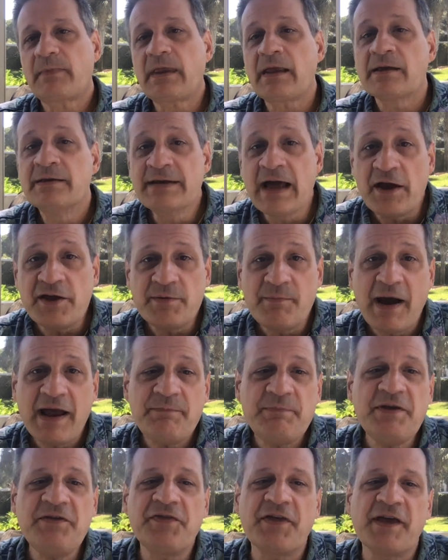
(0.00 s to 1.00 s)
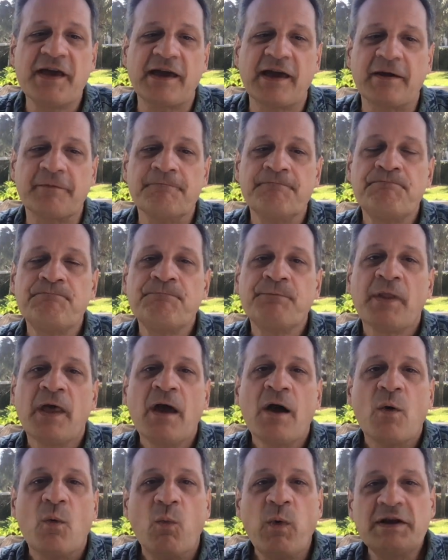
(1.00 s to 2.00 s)
Now you might be thinking,
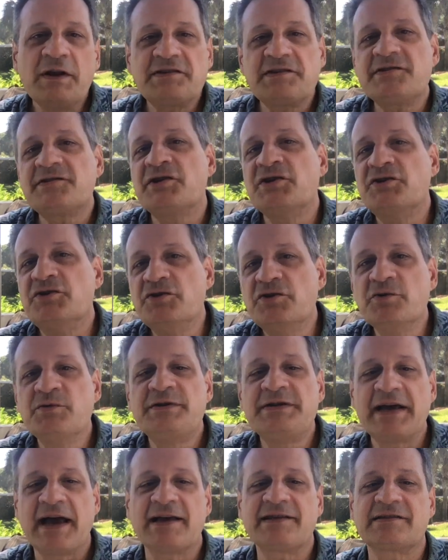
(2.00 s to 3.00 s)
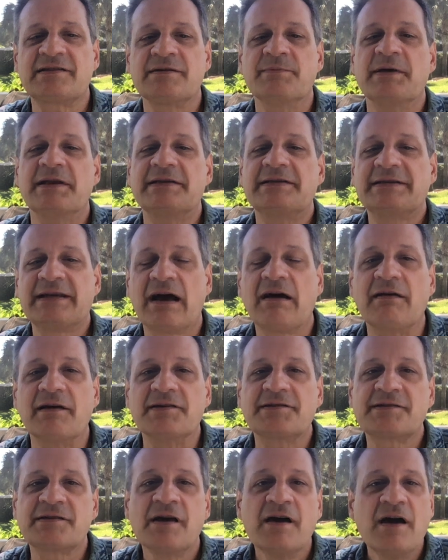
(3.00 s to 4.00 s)
what does the New Testament tell
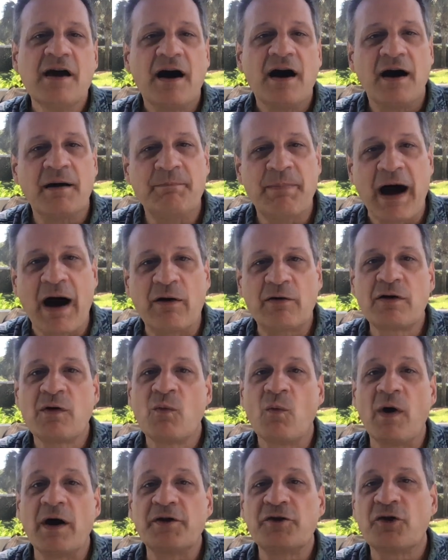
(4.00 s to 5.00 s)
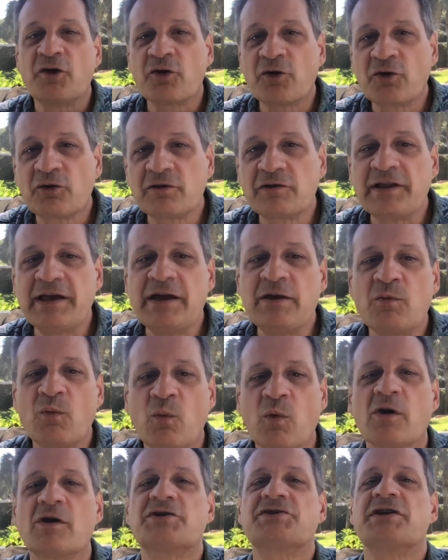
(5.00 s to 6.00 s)
us about what early
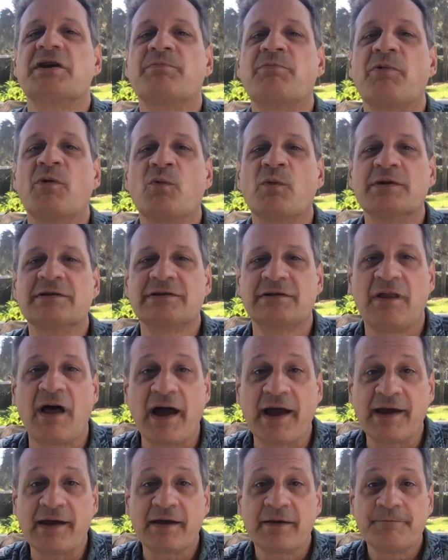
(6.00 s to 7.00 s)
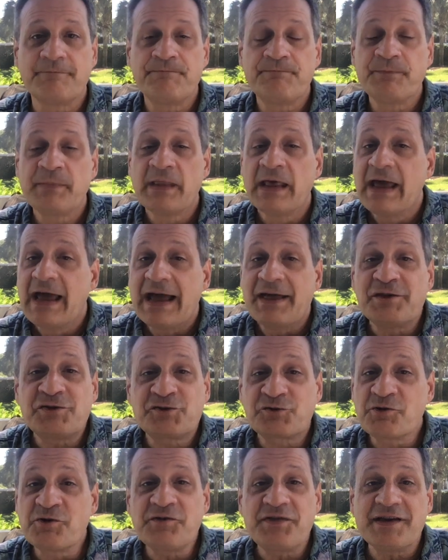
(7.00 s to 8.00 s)
worship was like? The
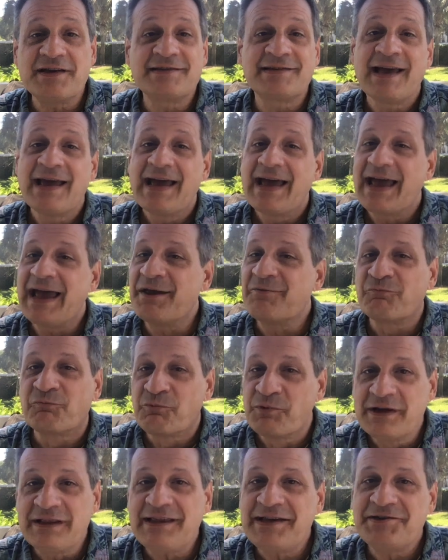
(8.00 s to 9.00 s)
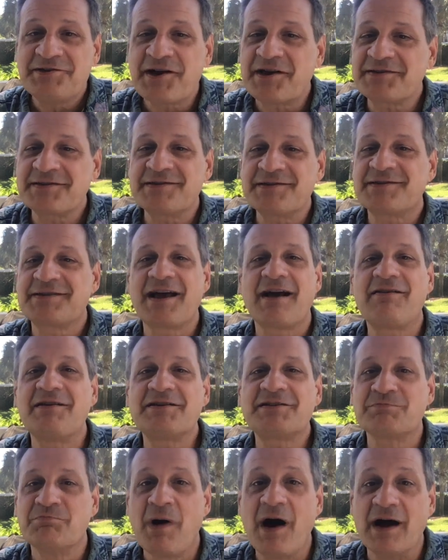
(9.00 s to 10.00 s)
truth is, it really doesn't tell
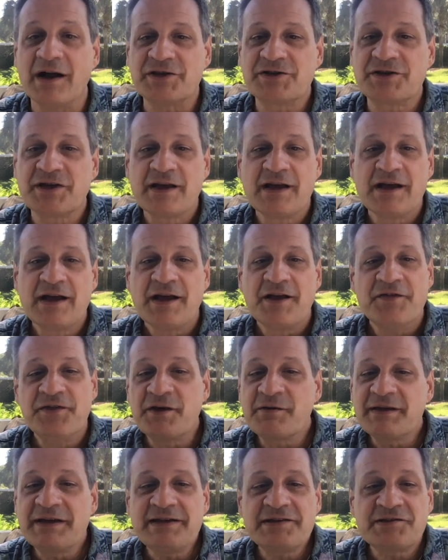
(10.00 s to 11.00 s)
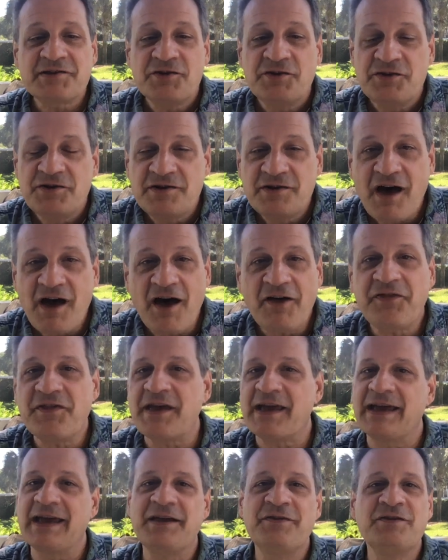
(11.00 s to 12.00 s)
us much. There is
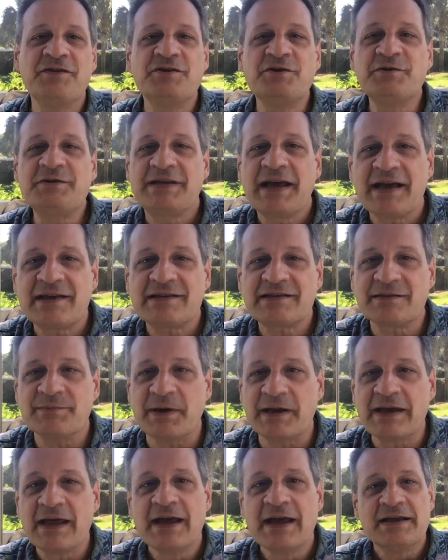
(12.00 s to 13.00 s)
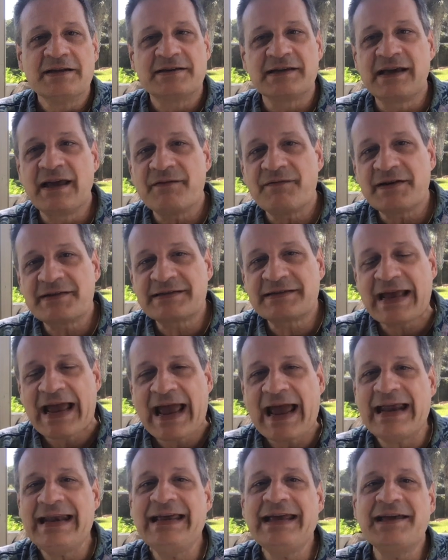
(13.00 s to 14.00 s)
nothing in the New Testament to give us
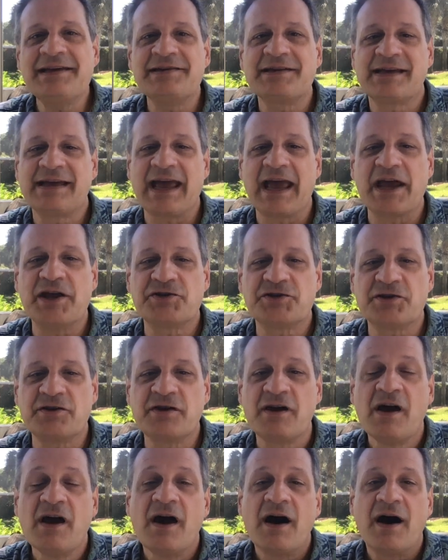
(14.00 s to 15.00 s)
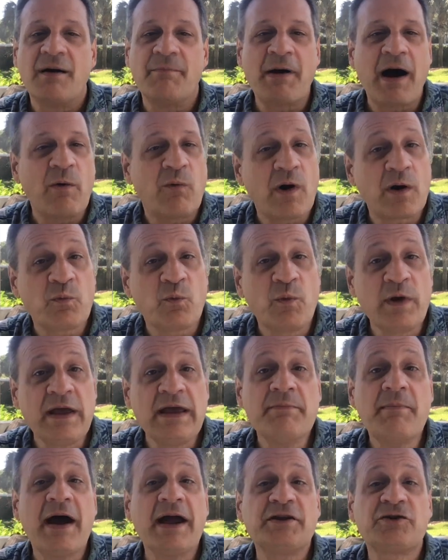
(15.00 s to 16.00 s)
any indication about what
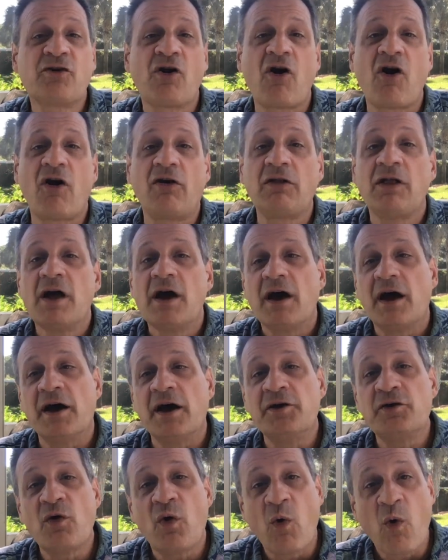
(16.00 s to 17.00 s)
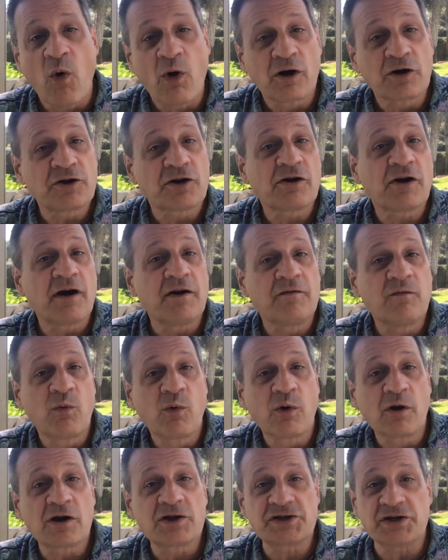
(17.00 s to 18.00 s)
we might call an order of
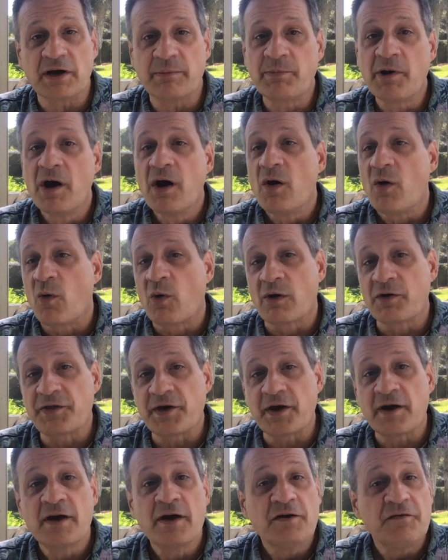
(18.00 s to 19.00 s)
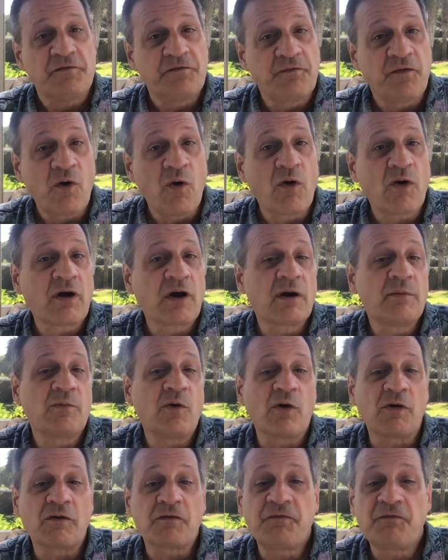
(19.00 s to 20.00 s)
worship, or the form
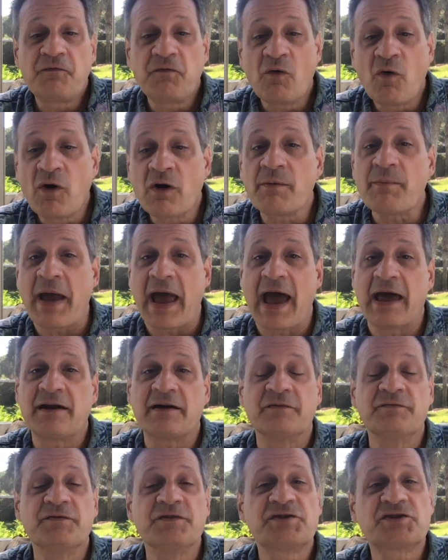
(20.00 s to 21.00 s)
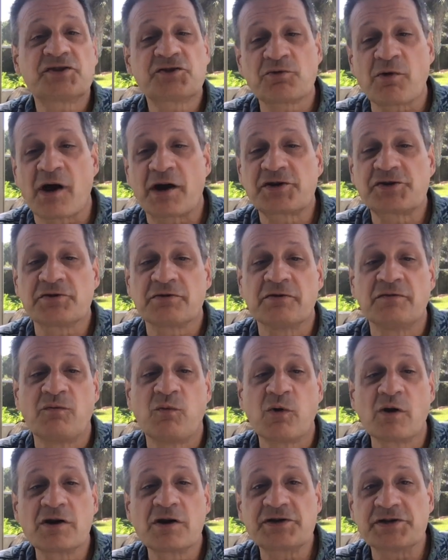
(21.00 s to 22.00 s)
or format of the structure of
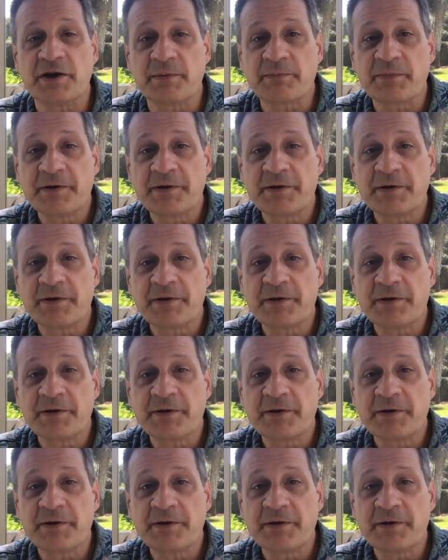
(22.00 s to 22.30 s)
worship.